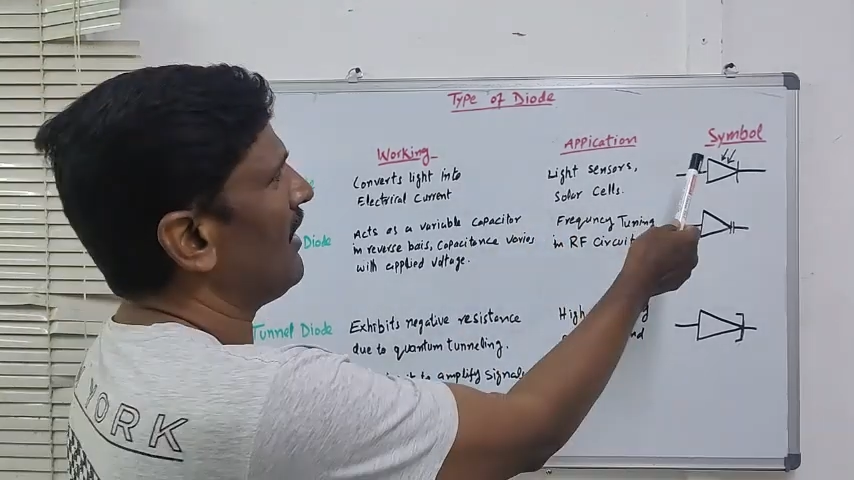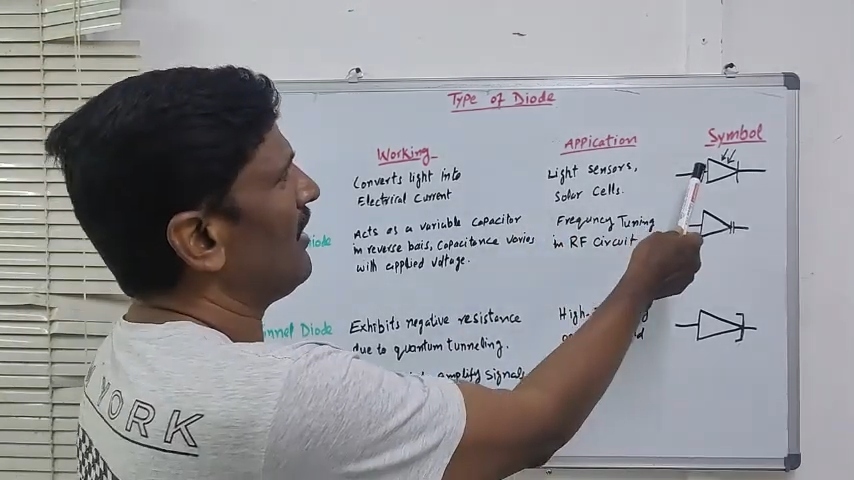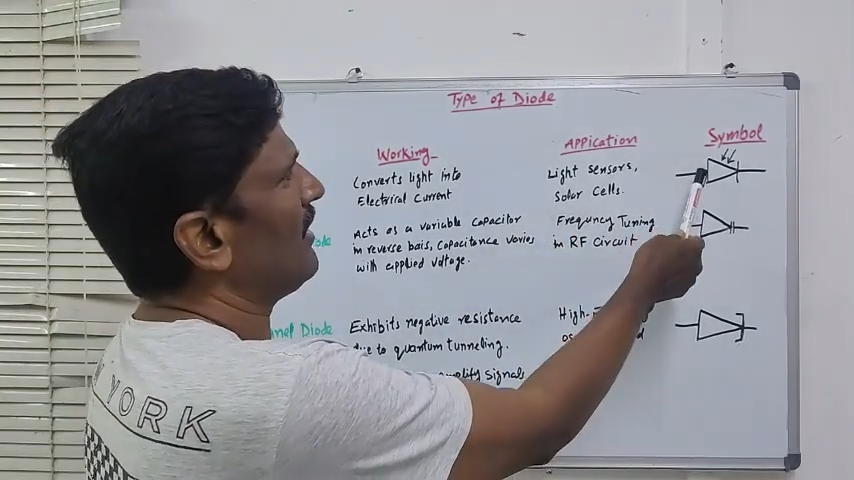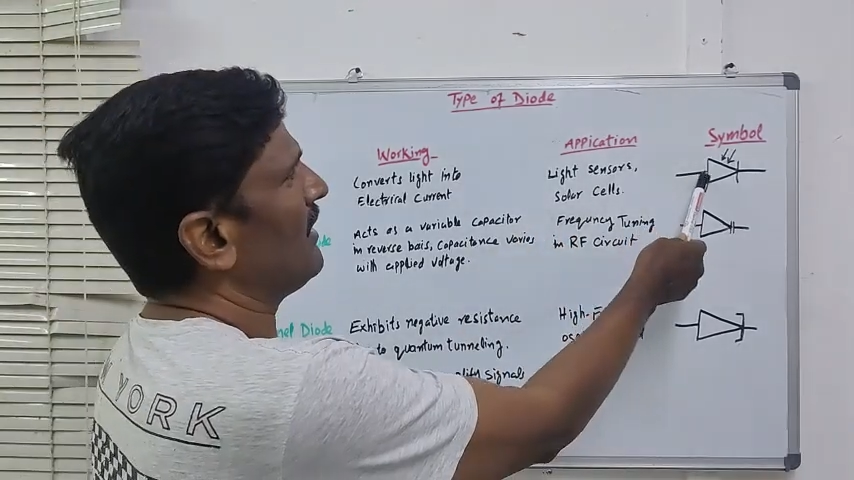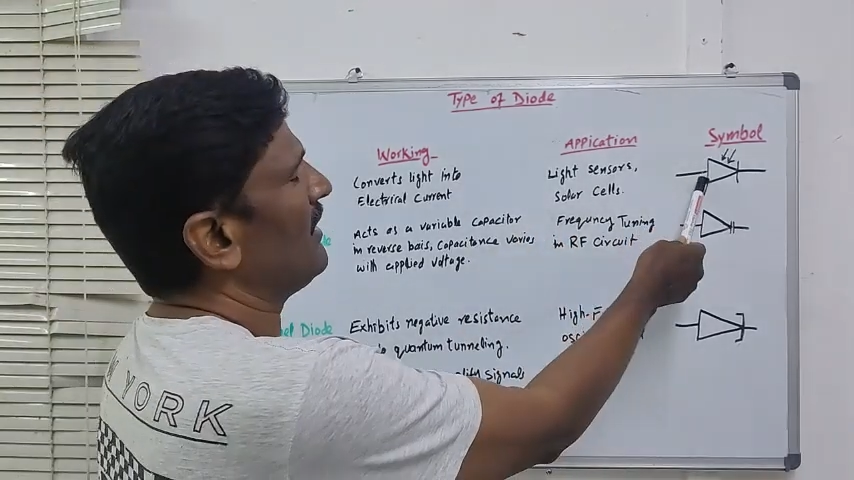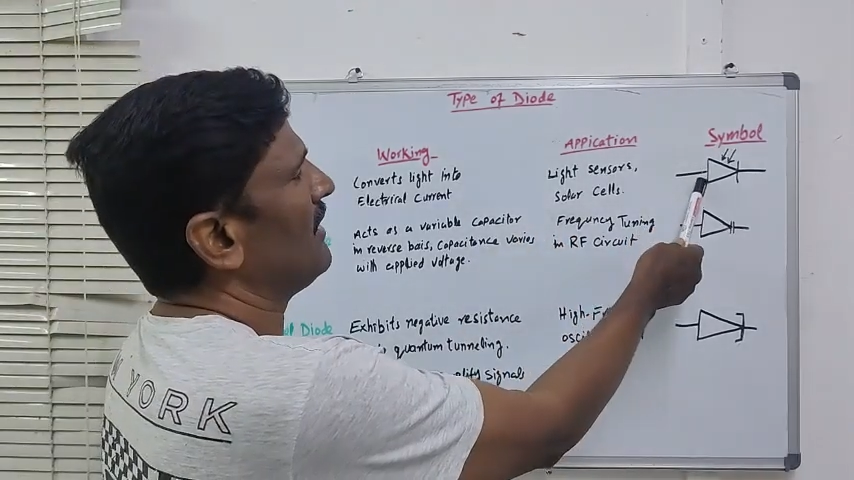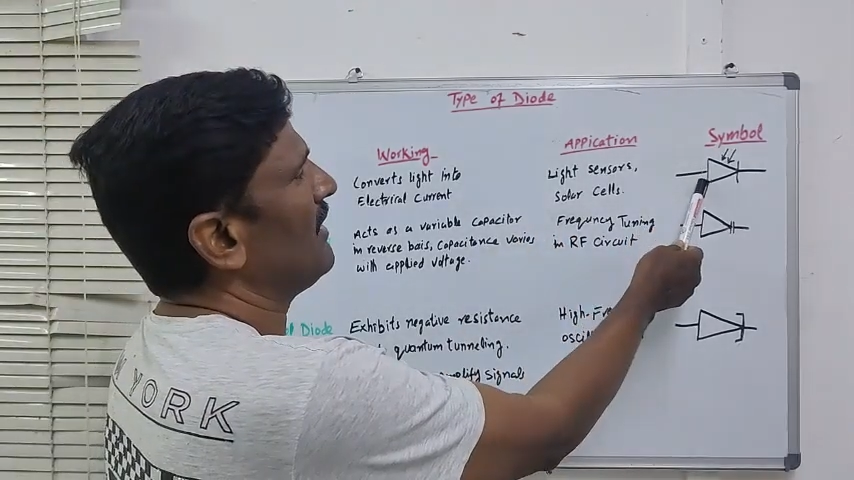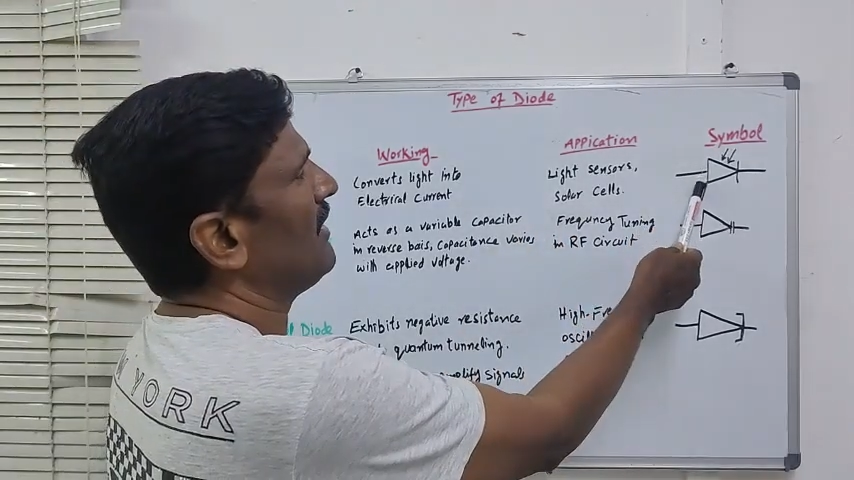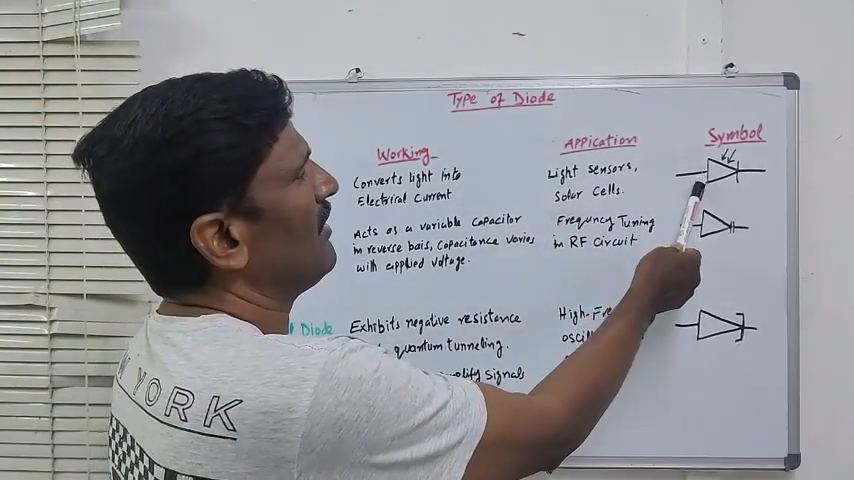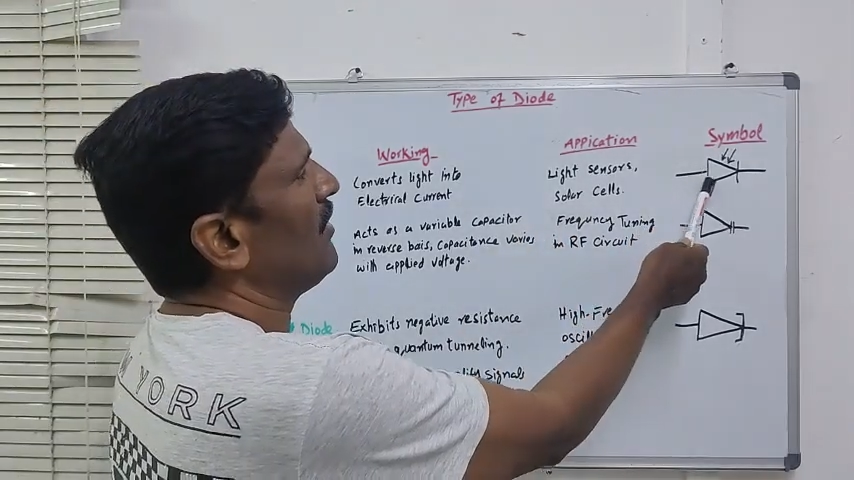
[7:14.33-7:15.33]
Or
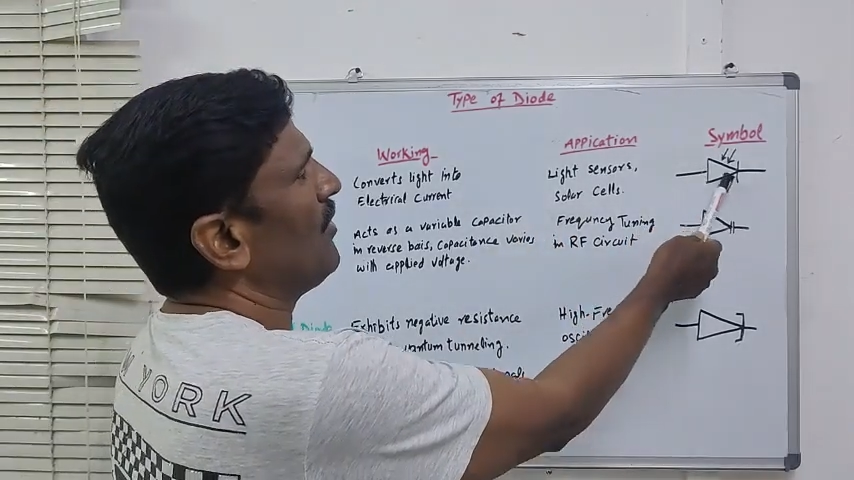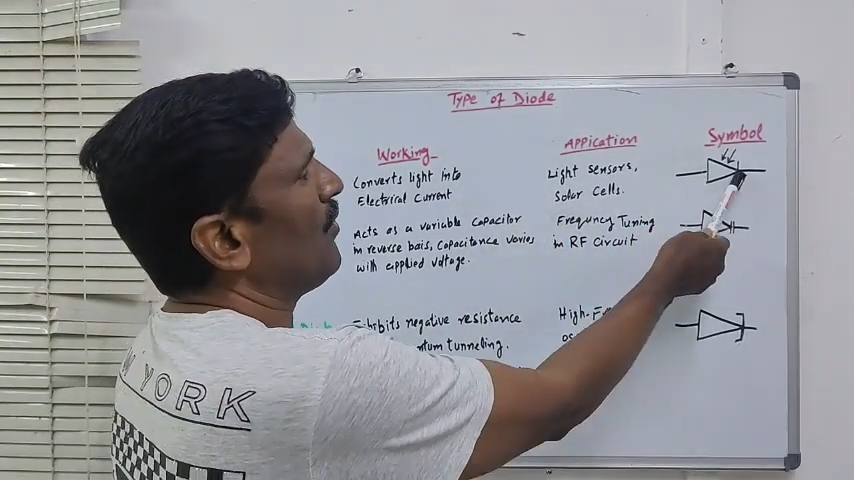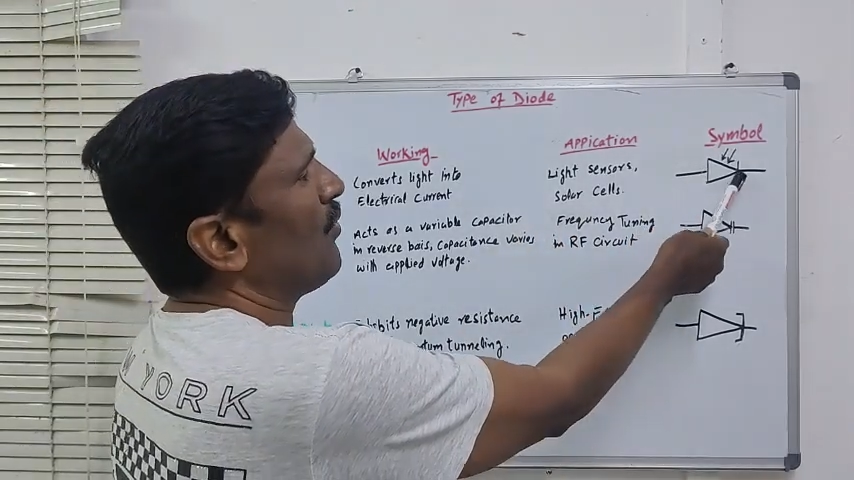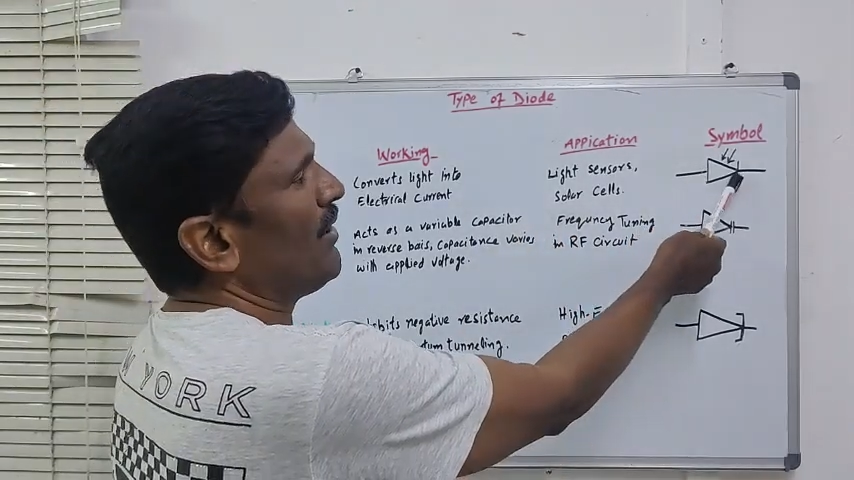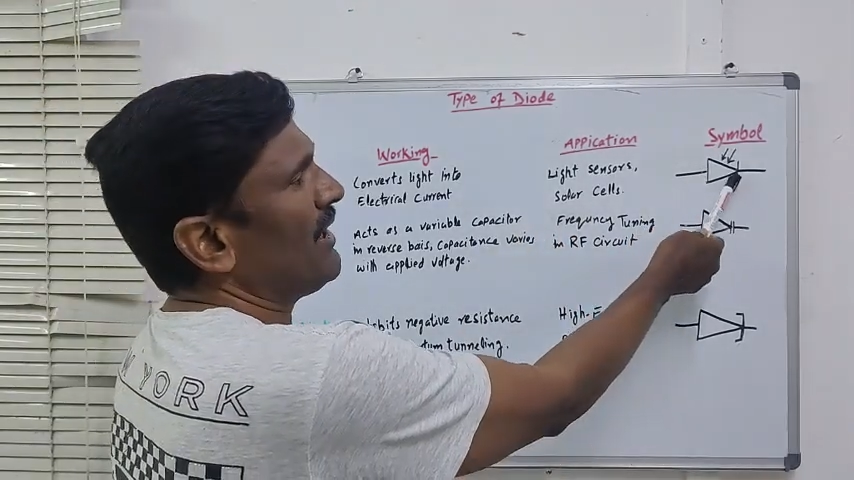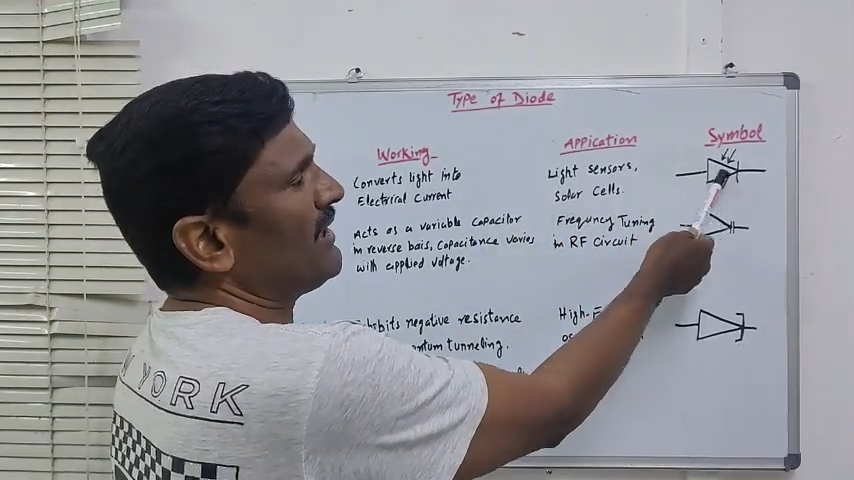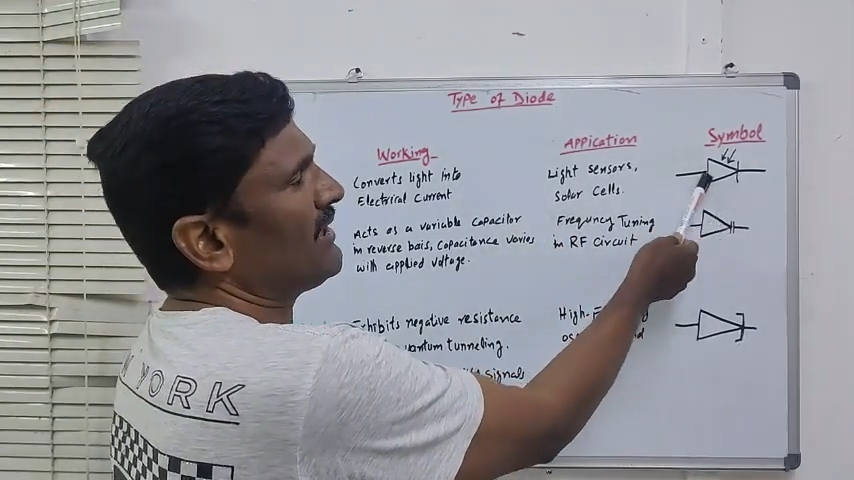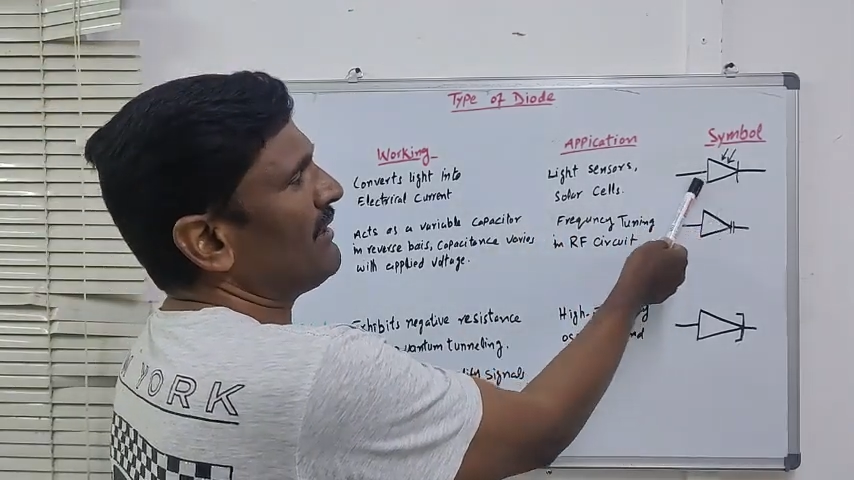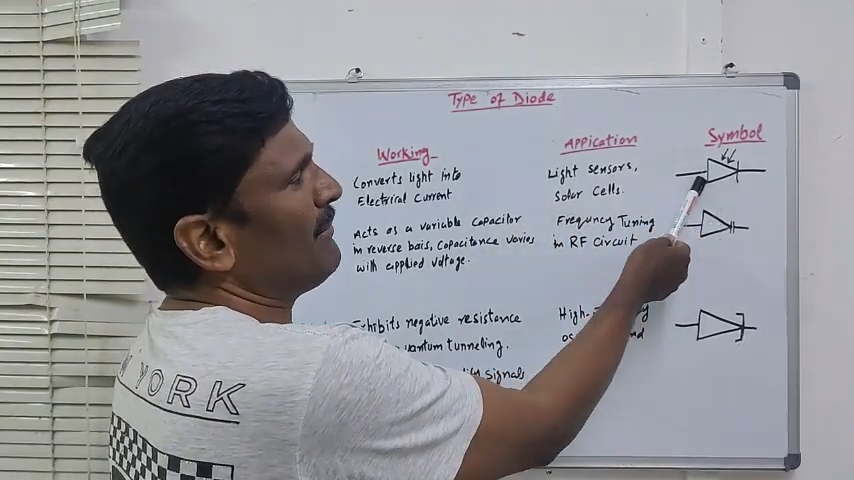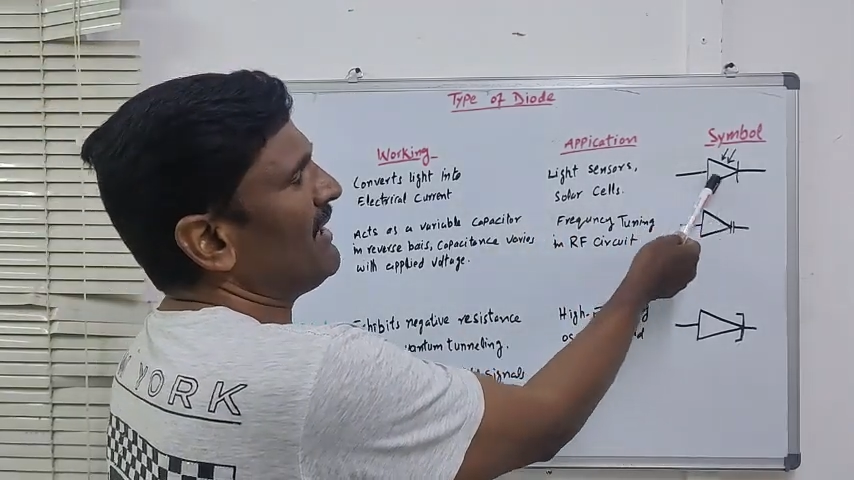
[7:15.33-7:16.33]
its
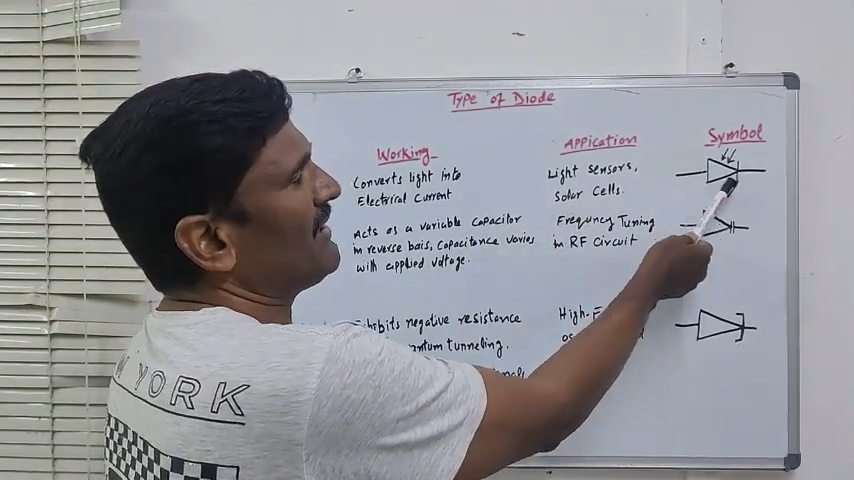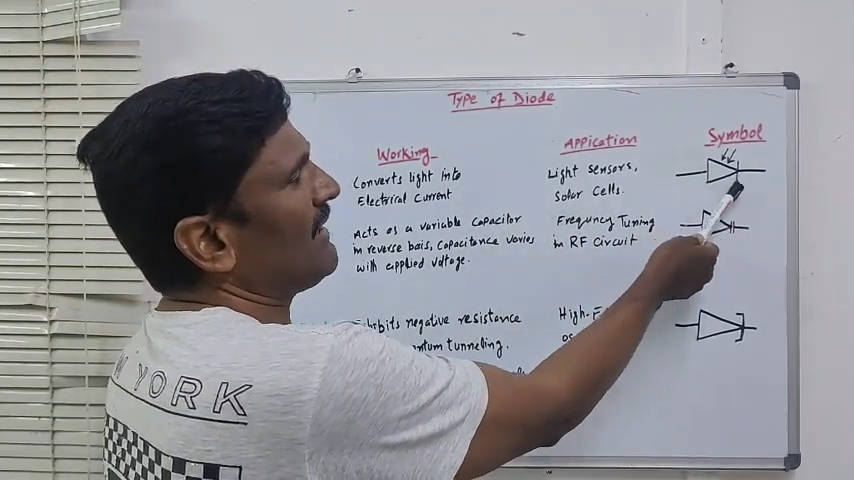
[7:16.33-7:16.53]
symbol is